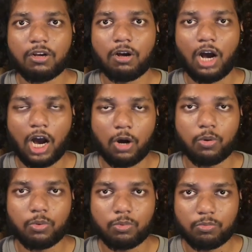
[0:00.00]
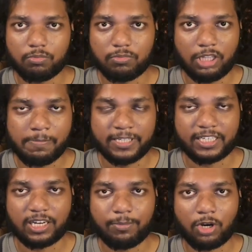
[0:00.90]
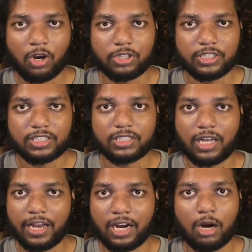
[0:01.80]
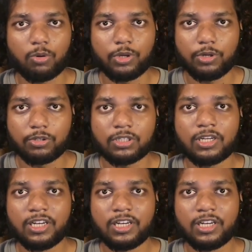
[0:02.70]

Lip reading: how the basic terminologies and how to use